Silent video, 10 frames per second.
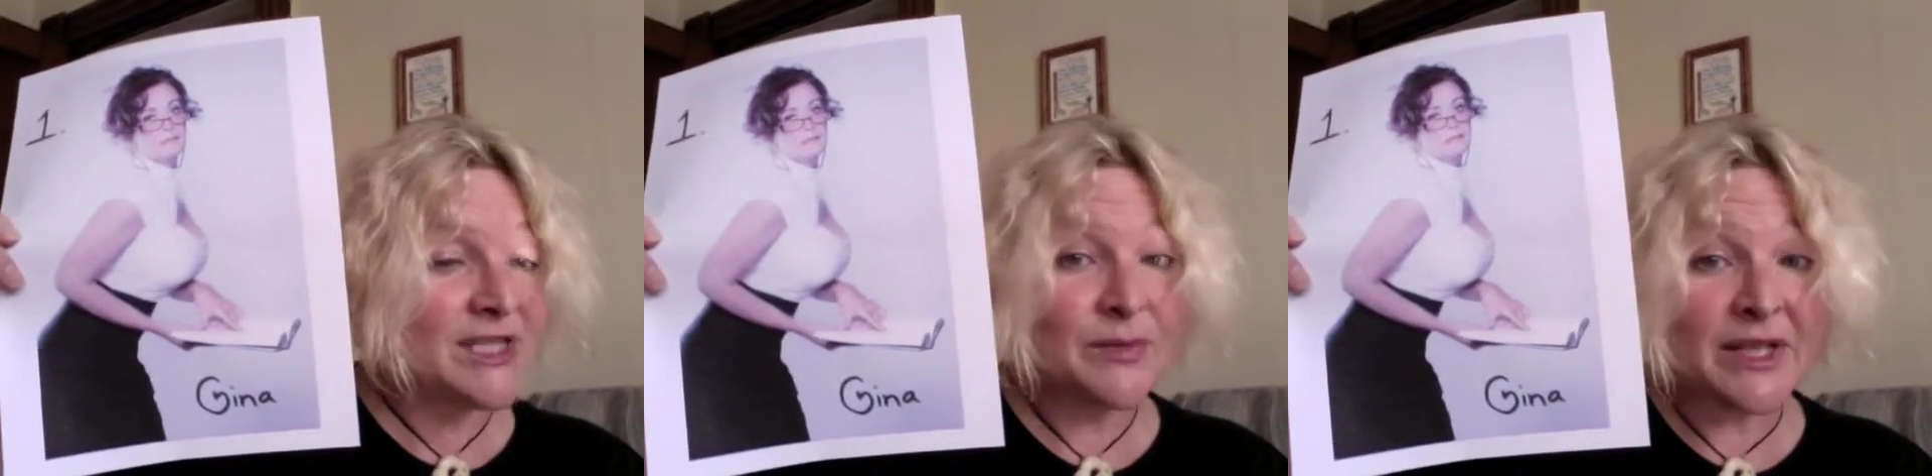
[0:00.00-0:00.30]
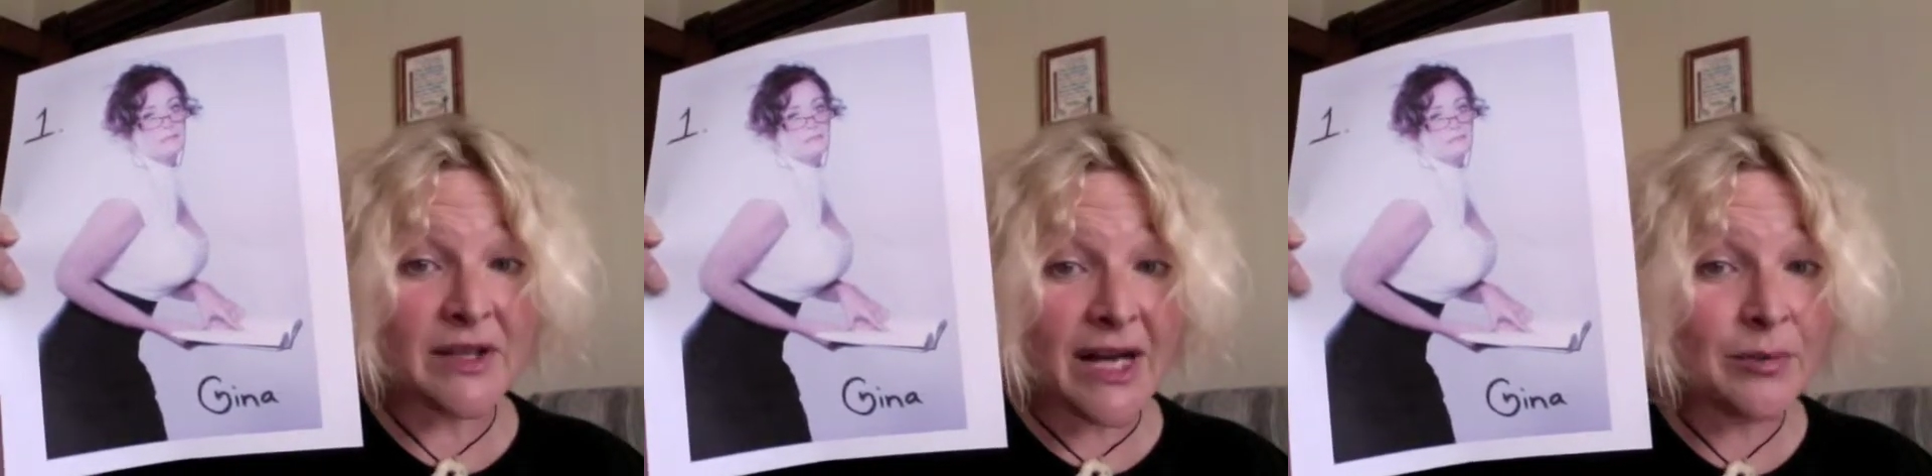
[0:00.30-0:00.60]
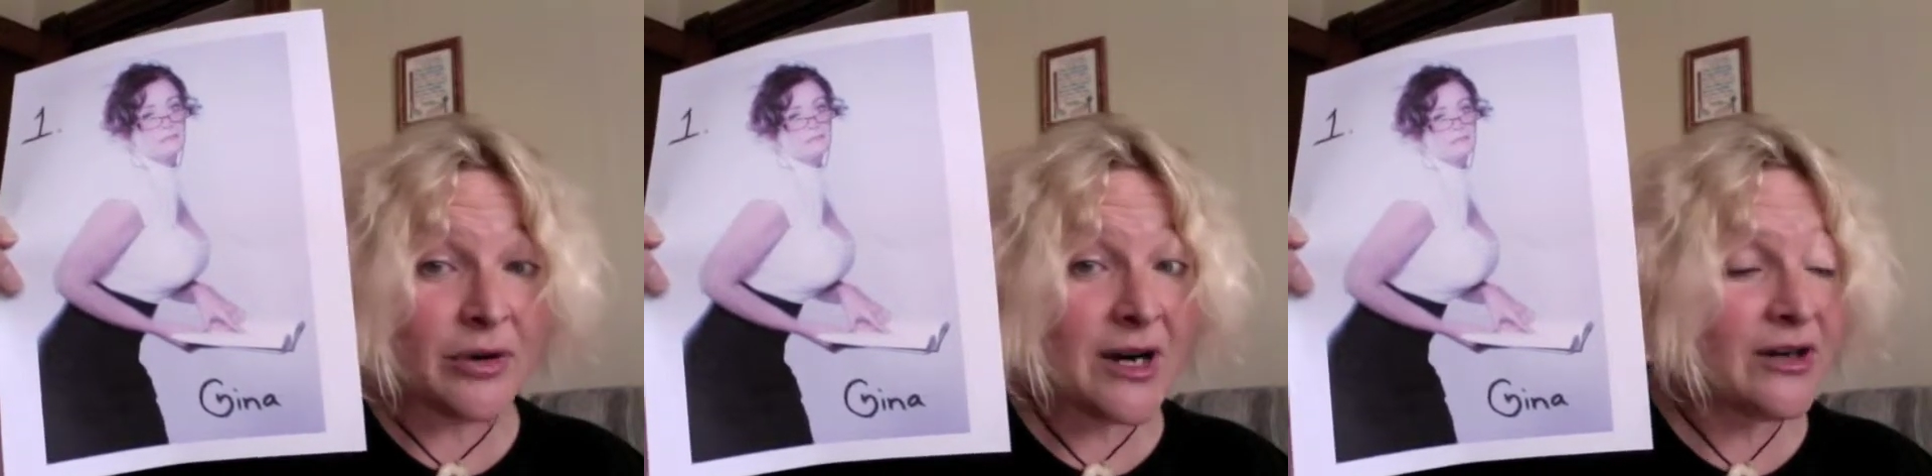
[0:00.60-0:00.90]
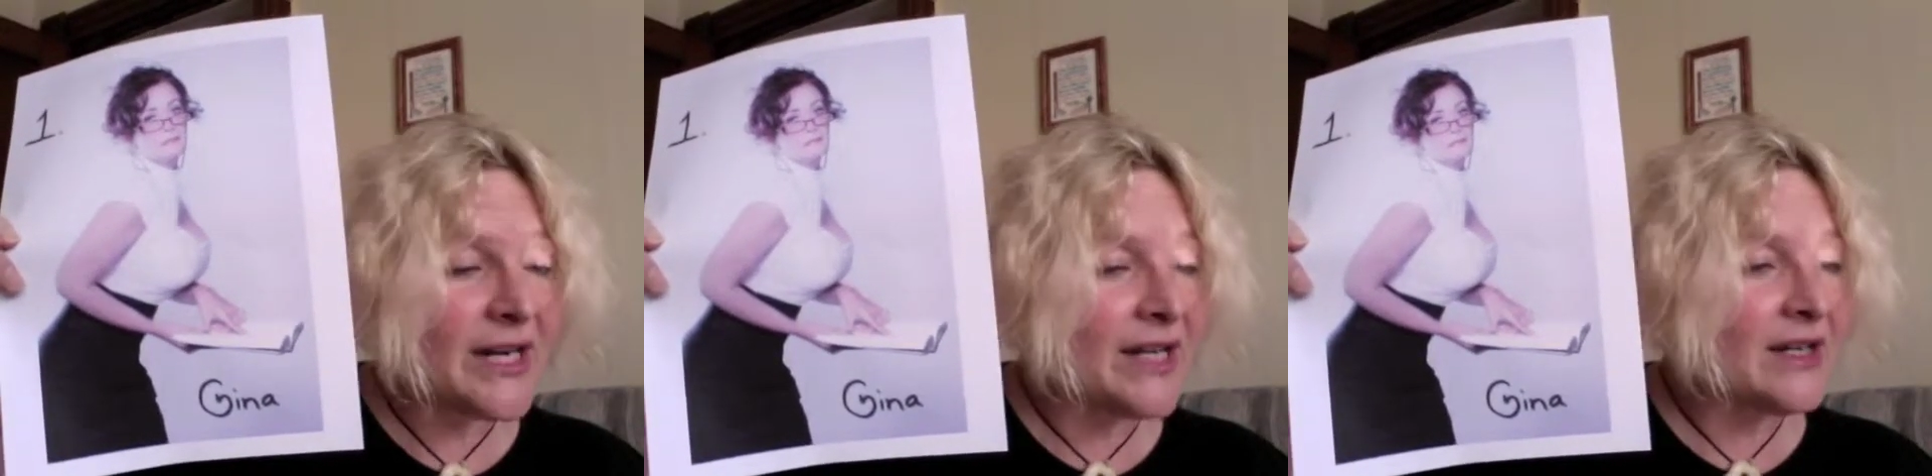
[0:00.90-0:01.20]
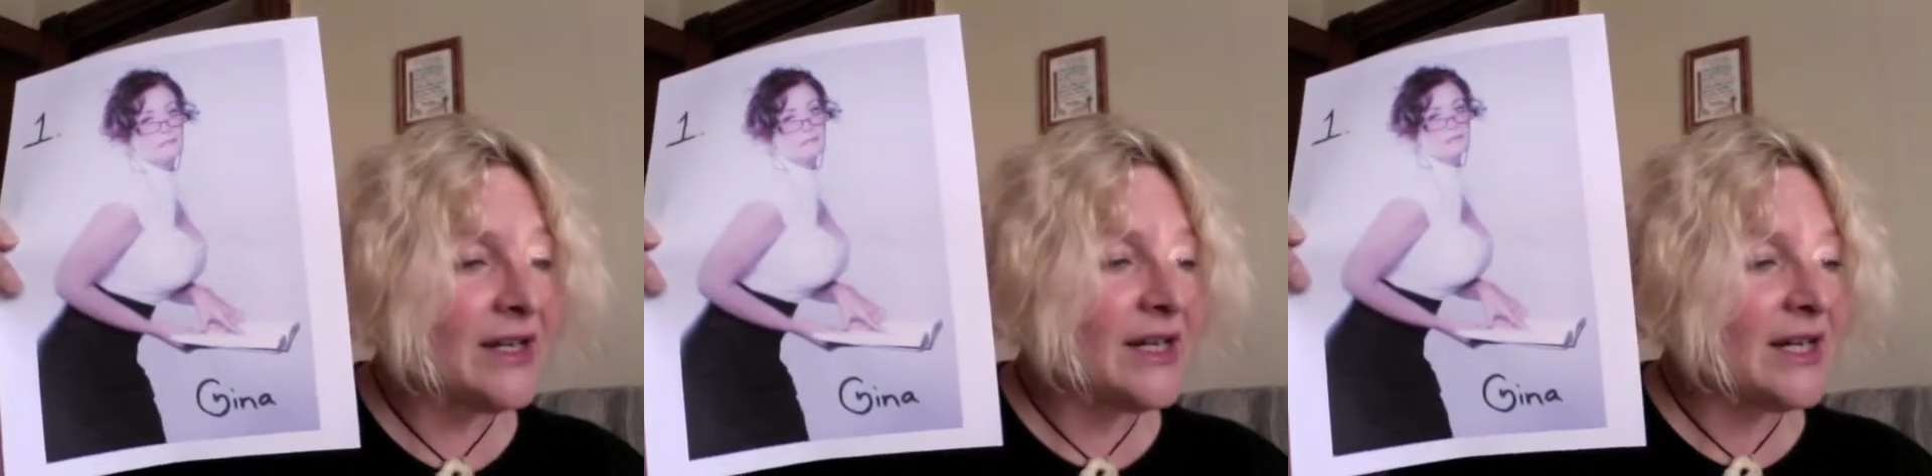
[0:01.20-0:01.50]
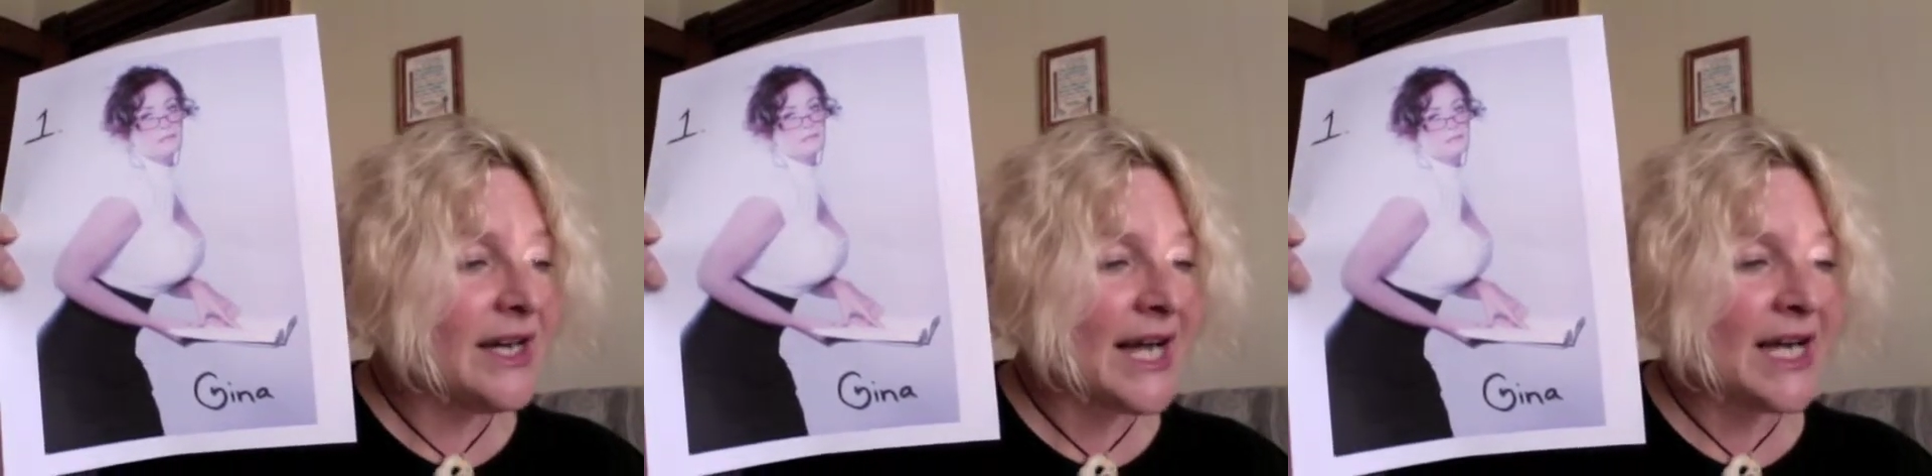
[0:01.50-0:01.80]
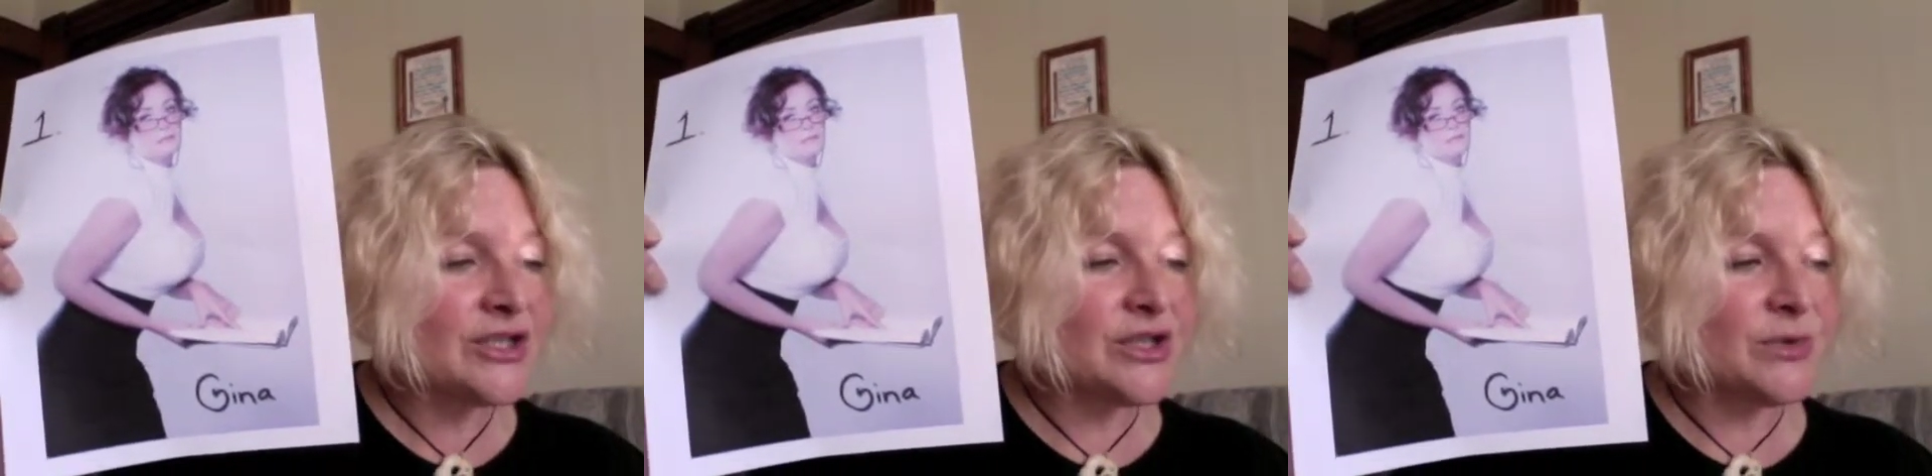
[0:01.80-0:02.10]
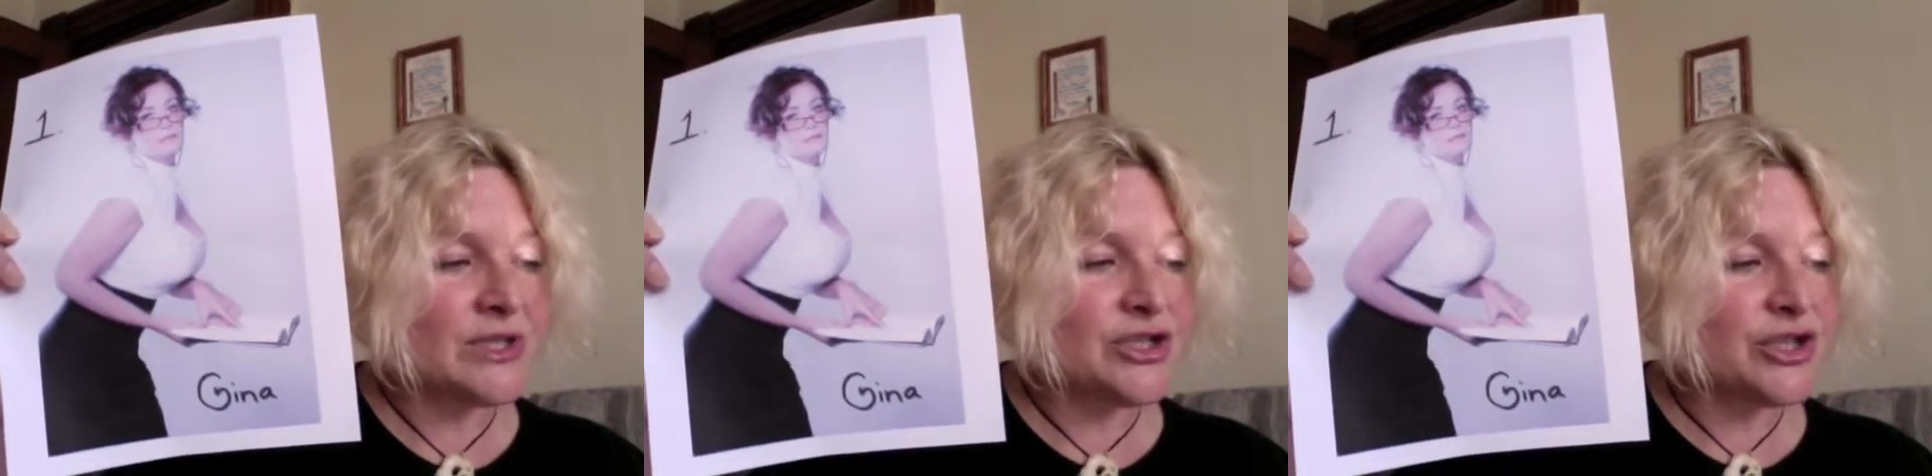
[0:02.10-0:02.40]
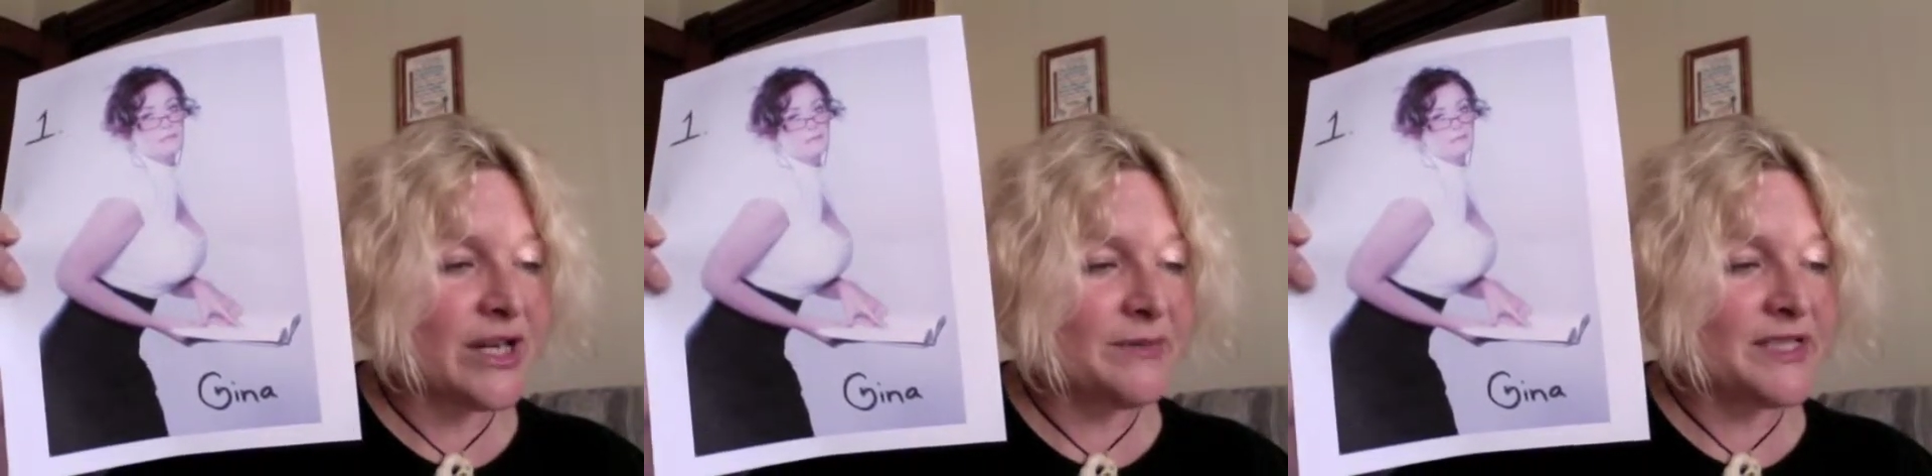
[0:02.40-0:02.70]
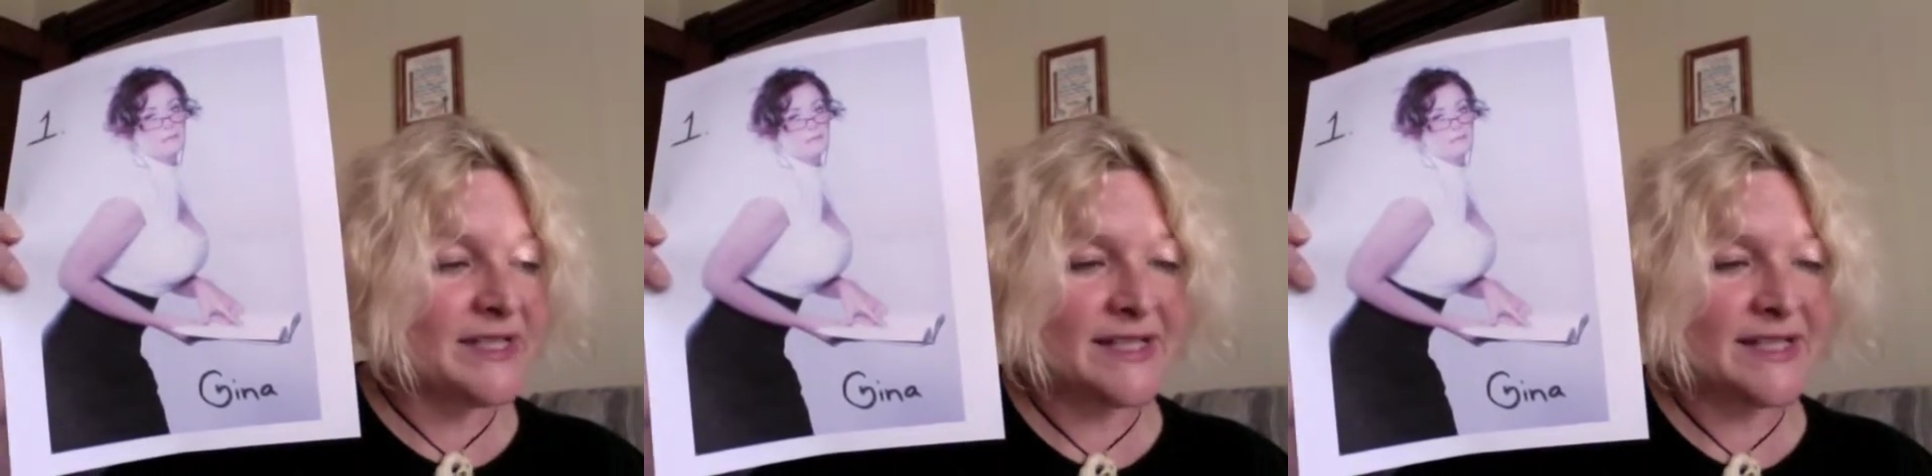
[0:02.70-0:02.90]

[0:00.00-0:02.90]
to be a librarian, and she wants James to